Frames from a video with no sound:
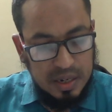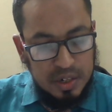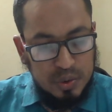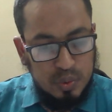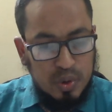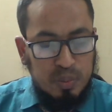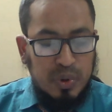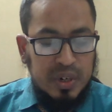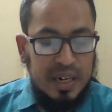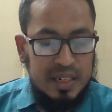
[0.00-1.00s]
In Shukuk
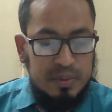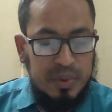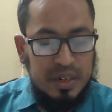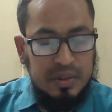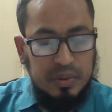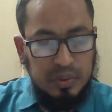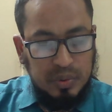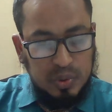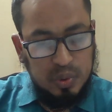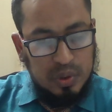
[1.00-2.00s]
bond, as per
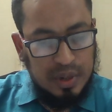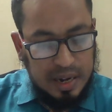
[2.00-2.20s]
rule,